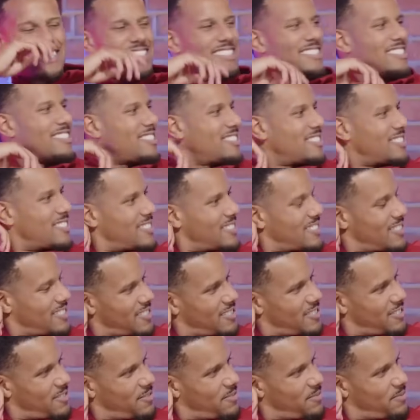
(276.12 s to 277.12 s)

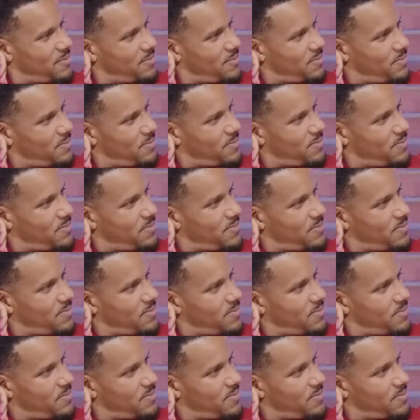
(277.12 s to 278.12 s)

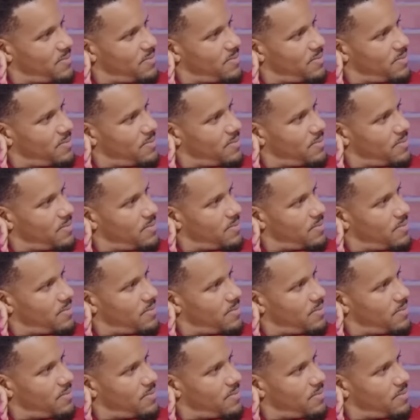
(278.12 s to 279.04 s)
(not speaking)